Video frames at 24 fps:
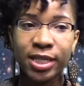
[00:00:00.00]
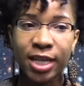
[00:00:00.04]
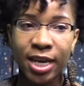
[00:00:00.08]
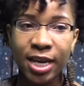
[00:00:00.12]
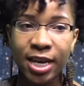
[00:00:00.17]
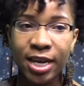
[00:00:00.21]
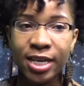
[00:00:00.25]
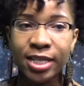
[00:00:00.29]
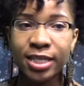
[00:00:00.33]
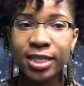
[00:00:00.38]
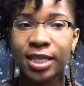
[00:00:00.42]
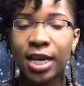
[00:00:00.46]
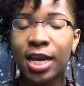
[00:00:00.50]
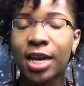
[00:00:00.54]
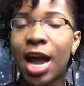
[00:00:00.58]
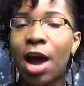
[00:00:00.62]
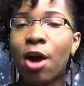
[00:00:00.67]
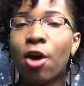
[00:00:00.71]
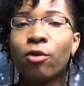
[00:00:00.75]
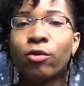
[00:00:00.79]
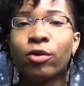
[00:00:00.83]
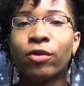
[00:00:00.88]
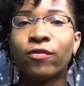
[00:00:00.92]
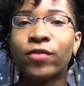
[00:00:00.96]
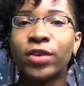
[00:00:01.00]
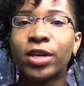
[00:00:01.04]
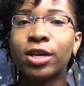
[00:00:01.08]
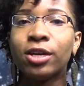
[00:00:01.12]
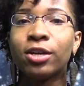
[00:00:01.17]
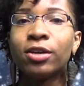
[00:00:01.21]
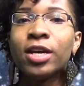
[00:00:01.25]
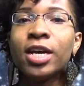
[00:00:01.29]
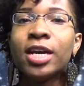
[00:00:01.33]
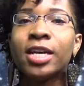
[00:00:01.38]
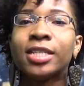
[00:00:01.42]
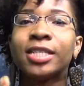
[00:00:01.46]
is, and I will
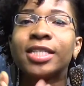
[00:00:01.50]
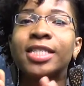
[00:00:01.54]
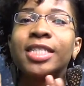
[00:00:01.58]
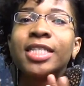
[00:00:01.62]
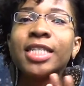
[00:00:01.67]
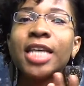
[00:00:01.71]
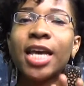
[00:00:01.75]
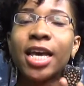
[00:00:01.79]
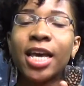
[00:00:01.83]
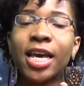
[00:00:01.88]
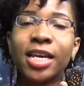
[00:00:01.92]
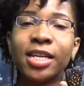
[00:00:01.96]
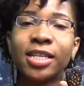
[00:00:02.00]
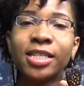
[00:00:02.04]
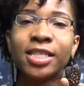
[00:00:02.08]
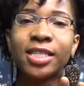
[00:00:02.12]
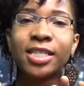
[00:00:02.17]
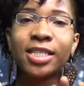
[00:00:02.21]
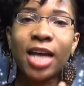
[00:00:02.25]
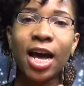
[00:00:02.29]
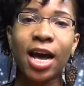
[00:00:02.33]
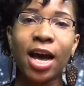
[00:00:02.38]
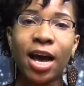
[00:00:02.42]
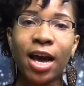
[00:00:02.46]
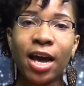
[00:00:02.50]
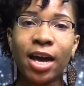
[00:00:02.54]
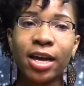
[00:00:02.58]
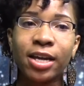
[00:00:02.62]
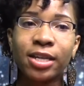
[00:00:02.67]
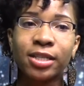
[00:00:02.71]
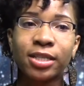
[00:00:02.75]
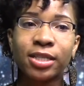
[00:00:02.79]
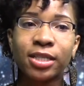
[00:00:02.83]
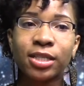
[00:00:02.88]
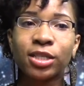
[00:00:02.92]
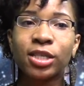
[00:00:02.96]
reveal 10
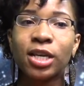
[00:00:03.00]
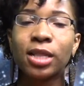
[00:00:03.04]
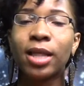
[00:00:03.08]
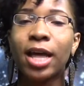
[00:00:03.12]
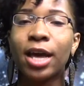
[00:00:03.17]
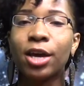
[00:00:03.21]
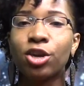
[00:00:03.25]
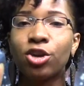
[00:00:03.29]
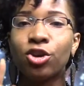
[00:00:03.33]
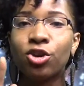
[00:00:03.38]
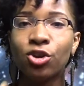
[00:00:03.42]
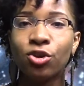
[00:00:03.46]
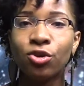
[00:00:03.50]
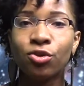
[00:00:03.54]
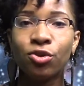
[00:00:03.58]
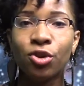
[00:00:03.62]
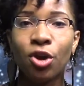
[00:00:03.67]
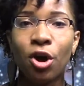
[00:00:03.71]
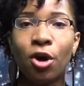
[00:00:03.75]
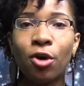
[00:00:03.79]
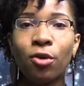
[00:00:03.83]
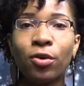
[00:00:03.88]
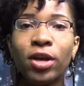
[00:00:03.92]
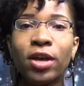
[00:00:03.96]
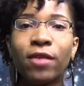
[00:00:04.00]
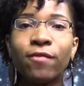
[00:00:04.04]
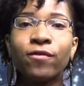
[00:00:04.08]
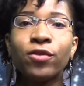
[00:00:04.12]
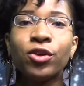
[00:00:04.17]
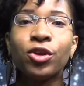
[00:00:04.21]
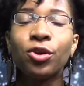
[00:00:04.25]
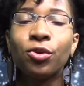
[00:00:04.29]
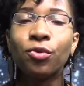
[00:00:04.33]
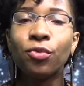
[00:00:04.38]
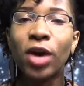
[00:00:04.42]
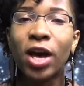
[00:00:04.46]
signs to let you know if
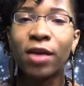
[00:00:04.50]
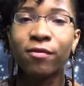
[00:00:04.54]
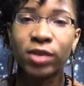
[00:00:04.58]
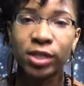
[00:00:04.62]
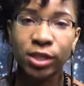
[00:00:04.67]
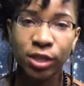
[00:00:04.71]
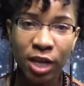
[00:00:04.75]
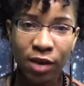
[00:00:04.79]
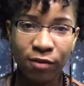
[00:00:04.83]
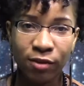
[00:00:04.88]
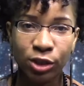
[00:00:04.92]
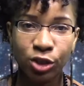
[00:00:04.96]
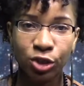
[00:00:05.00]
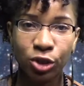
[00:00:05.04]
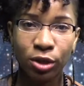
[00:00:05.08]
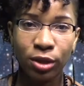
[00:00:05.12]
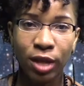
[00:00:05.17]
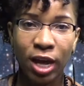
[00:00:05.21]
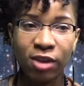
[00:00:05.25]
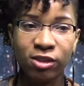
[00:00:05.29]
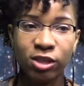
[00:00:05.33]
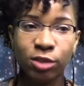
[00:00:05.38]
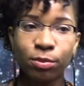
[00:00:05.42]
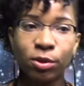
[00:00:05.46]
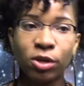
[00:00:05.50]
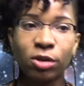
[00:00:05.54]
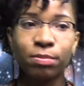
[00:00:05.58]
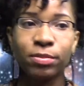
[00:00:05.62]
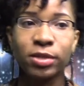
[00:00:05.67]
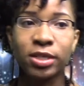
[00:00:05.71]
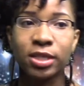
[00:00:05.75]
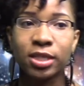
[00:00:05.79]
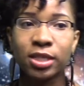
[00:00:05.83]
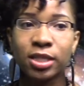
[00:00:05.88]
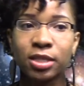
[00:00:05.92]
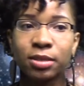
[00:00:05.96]
you have discovered your life's
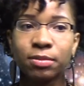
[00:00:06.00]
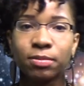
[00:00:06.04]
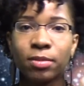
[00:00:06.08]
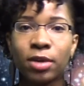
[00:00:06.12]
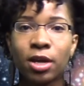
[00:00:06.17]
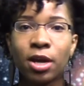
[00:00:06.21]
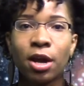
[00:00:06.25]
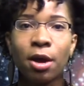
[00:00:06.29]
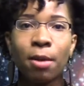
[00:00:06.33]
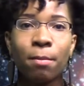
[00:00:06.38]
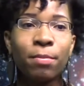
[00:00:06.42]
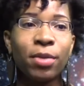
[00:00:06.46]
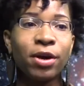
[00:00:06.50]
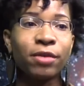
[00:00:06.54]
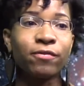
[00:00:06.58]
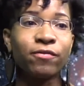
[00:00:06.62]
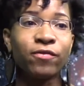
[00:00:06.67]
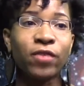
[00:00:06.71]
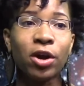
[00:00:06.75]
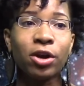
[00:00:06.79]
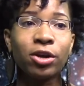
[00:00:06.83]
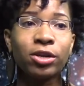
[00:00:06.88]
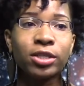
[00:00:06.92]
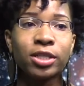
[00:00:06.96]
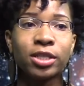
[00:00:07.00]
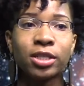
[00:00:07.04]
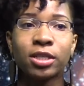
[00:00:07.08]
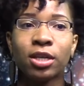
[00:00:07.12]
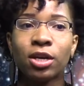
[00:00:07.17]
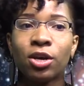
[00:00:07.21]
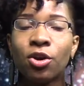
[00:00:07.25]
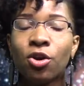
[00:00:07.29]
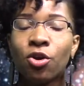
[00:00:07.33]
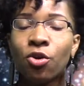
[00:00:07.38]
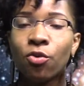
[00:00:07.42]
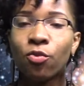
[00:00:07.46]
purpose. But first,
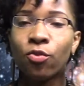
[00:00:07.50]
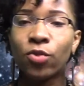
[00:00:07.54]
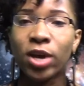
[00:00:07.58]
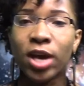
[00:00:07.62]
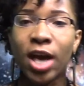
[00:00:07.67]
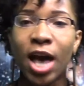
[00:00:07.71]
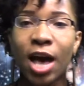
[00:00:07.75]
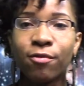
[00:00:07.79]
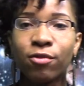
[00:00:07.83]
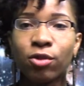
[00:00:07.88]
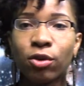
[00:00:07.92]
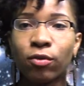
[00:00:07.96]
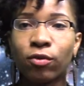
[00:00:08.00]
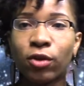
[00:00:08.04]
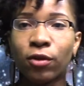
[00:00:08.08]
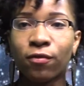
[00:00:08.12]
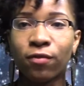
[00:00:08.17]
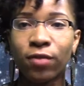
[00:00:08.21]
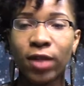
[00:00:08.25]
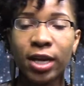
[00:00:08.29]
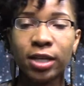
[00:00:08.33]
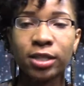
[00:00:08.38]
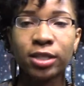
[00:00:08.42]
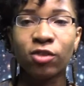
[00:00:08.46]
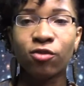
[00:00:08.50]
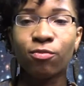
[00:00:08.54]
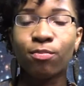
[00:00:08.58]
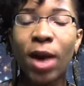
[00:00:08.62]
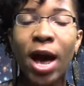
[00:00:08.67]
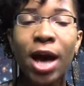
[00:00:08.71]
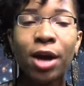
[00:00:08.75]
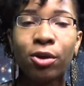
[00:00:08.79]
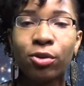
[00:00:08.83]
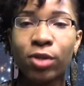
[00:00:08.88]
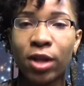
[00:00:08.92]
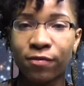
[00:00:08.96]
we have a reflective
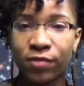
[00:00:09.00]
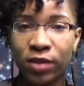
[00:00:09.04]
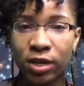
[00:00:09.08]
motto of the